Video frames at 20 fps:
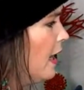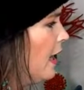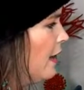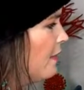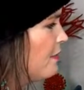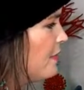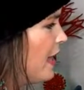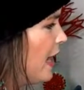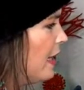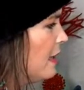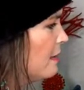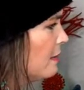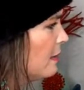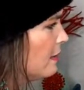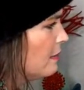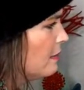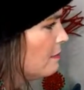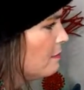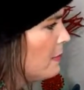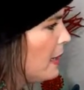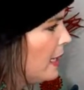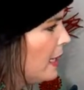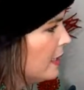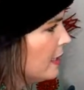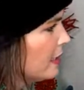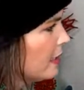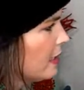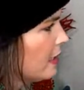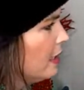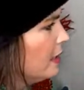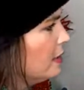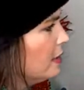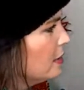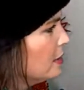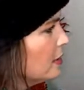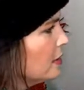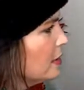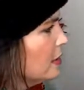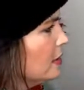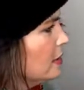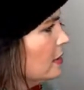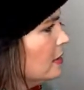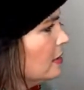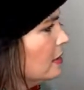of that mica colored